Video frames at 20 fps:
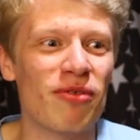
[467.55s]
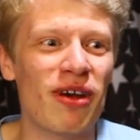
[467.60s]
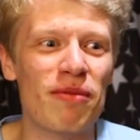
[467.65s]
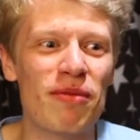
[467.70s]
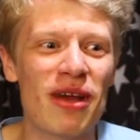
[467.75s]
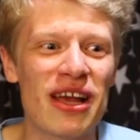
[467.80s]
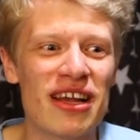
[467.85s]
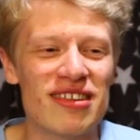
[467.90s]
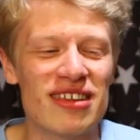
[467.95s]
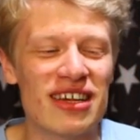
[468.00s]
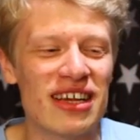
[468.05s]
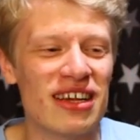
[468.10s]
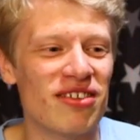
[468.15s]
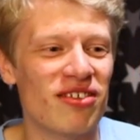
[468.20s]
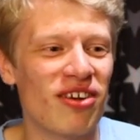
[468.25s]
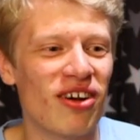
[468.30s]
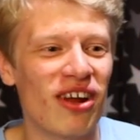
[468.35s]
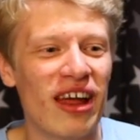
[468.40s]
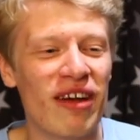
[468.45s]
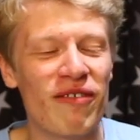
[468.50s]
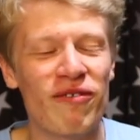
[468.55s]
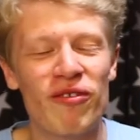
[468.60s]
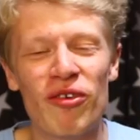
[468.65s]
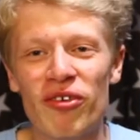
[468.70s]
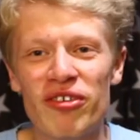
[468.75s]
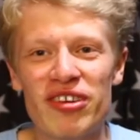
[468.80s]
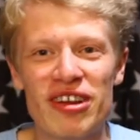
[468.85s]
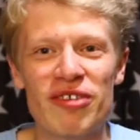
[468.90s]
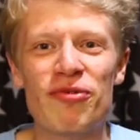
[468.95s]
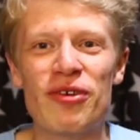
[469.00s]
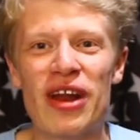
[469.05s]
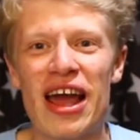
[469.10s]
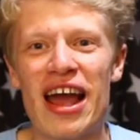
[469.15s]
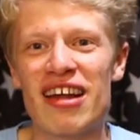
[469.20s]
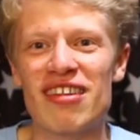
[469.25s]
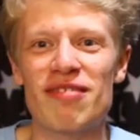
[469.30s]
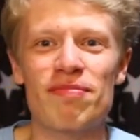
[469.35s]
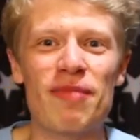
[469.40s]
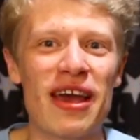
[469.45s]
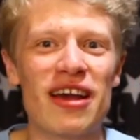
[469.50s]
where basically he's got like four different
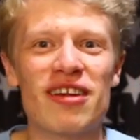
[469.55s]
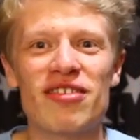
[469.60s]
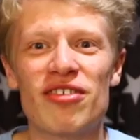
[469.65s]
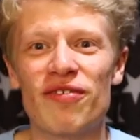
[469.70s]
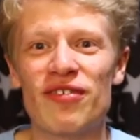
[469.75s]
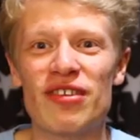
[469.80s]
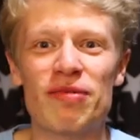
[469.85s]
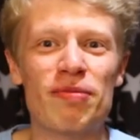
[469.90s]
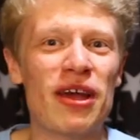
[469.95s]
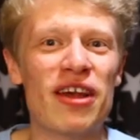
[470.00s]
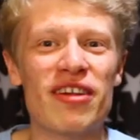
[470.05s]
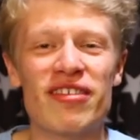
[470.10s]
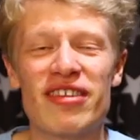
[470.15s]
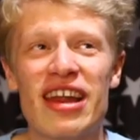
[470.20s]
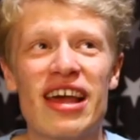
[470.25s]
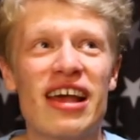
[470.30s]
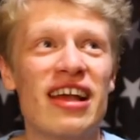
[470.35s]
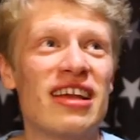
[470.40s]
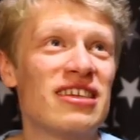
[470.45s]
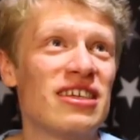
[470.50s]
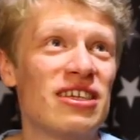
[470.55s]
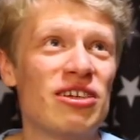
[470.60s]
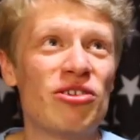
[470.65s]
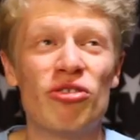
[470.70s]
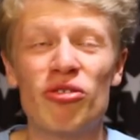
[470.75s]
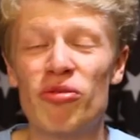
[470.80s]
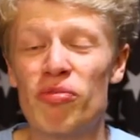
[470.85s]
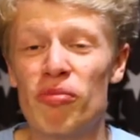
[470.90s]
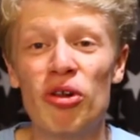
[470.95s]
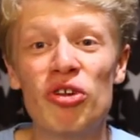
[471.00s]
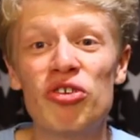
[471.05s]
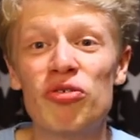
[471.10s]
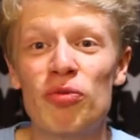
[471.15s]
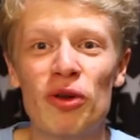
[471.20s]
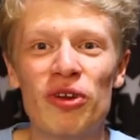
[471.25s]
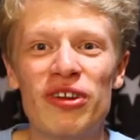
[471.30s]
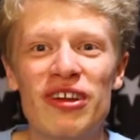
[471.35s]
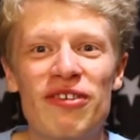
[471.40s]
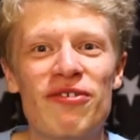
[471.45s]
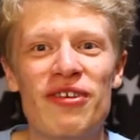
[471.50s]
aspects of his personality, or
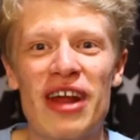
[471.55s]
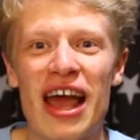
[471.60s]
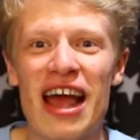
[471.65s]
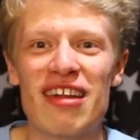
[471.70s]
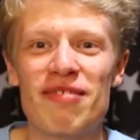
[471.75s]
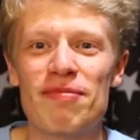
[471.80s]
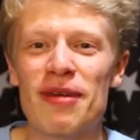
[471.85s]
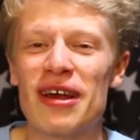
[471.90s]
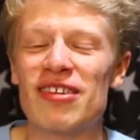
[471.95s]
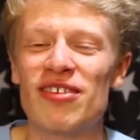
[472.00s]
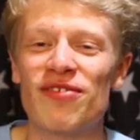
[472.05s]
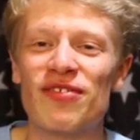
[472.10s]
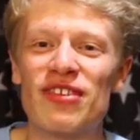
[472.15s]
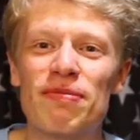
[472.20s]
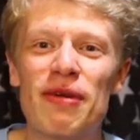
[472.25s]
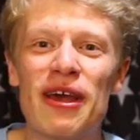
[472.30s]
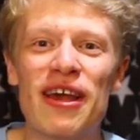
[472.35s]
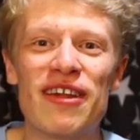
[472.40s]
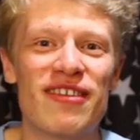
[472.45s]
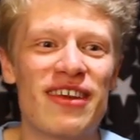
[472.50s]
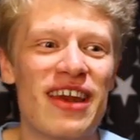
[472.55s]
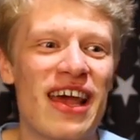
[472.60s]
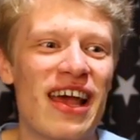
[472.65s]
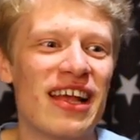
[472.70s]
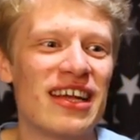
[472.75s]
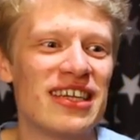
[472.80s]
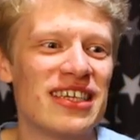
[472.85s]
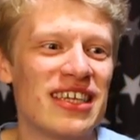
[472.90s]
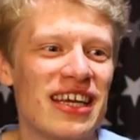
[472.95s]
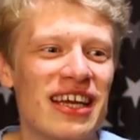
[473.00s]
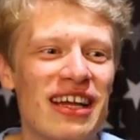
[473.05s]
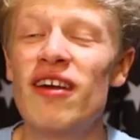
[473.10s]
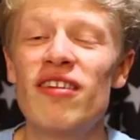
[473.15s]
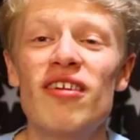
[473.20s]
multiple different aspects of his personality.